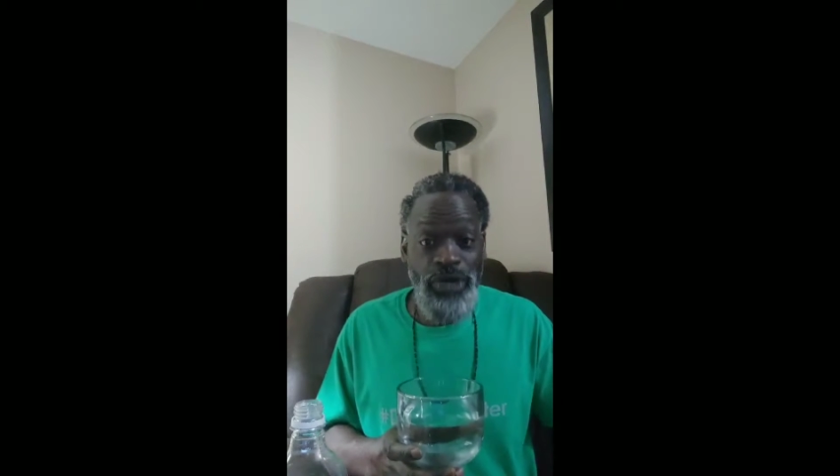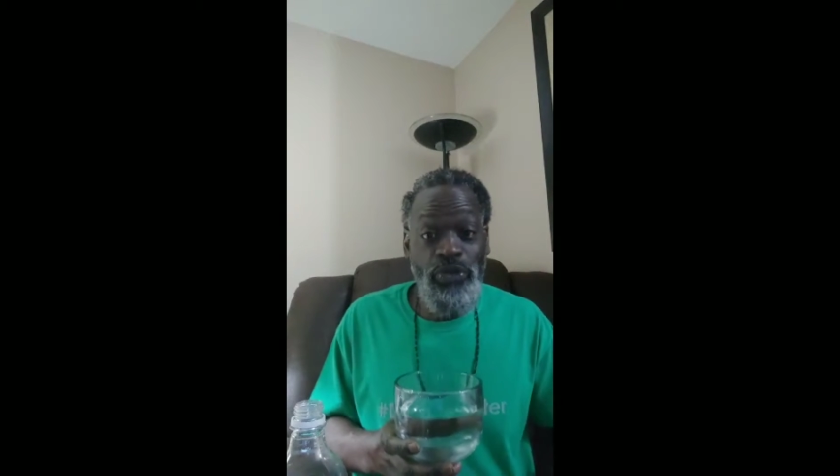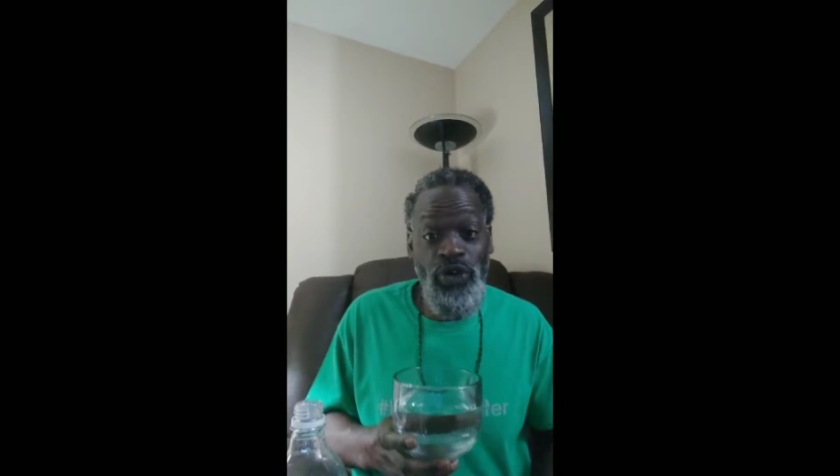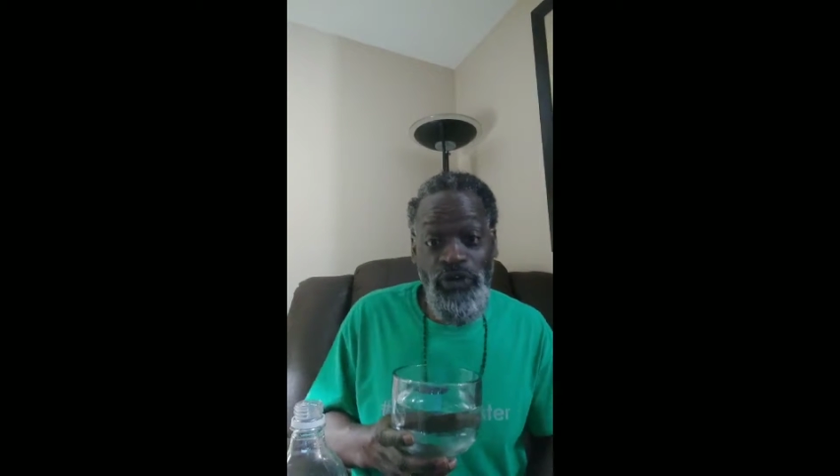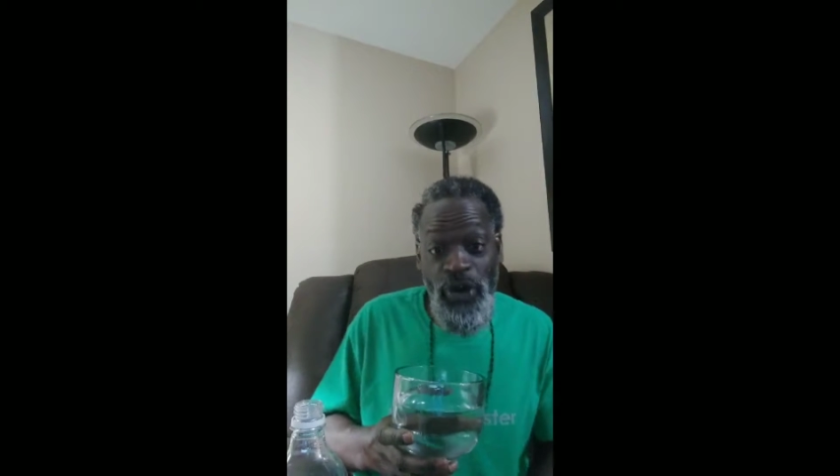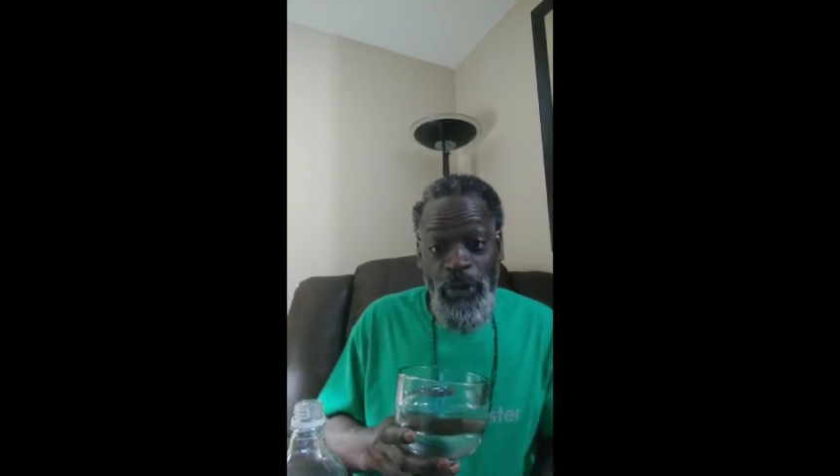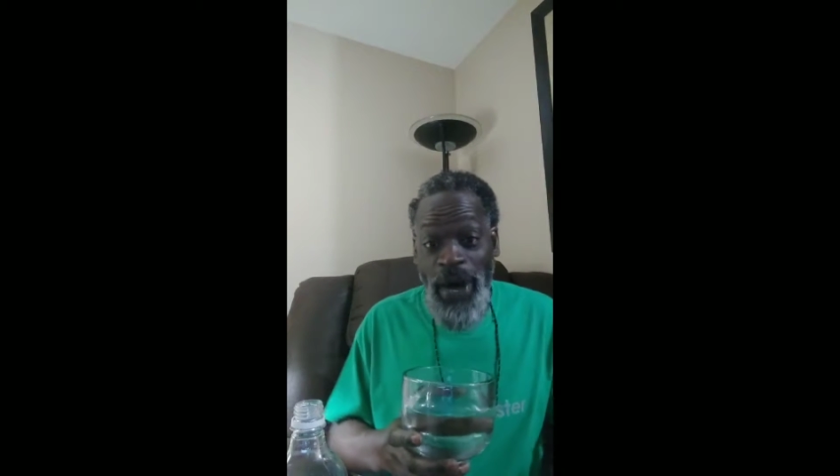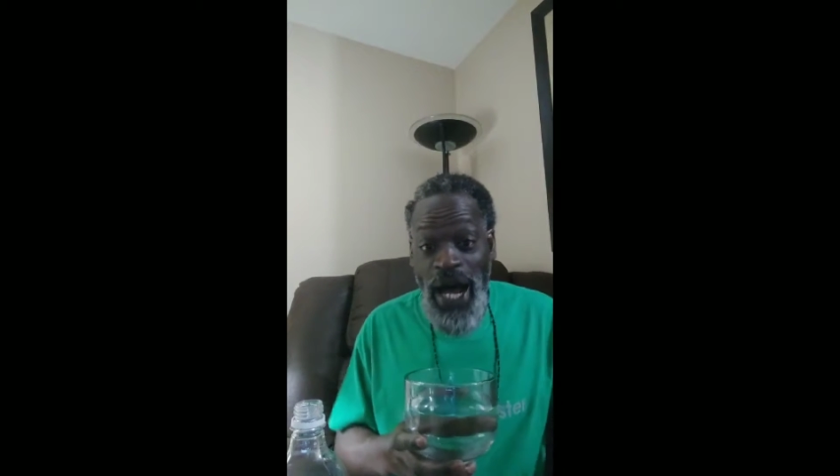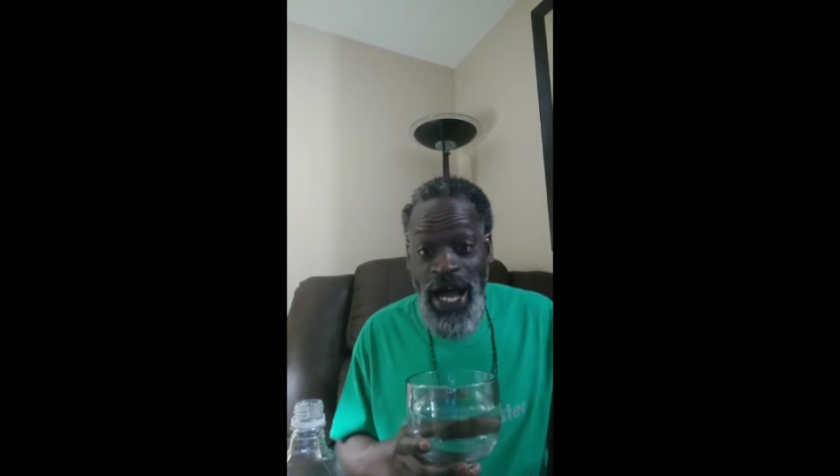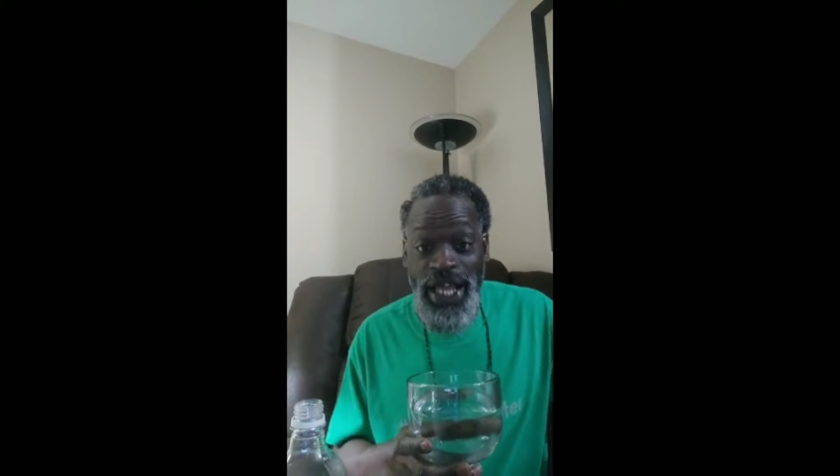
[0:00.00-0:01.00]
Move your
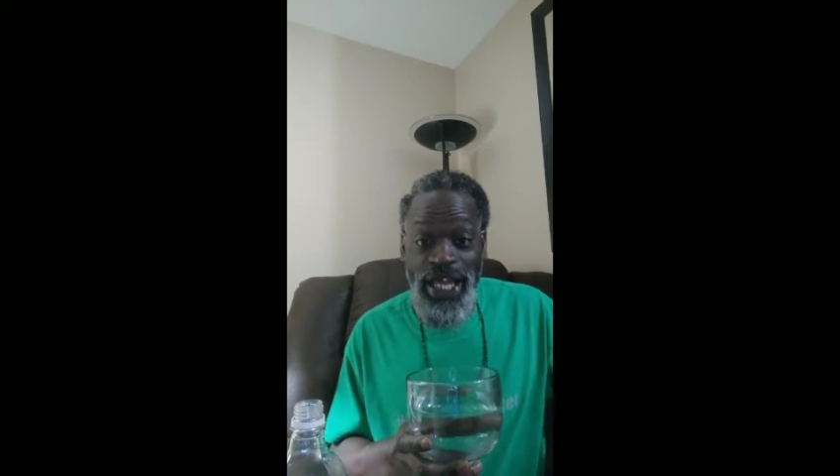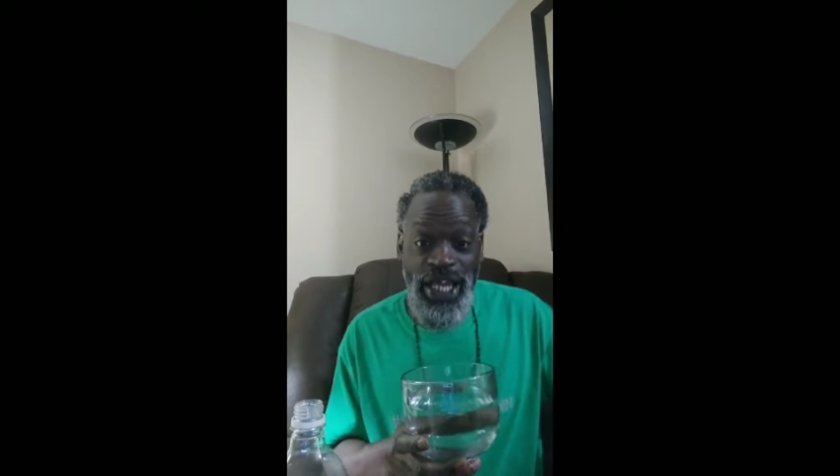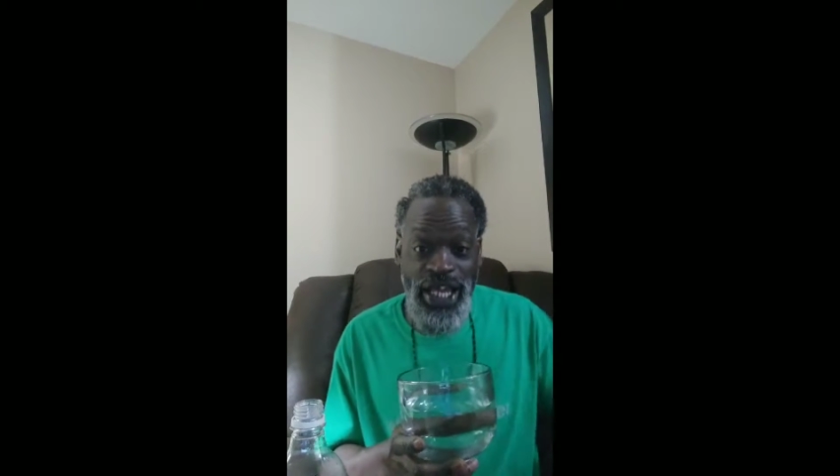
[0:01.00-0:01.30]
body.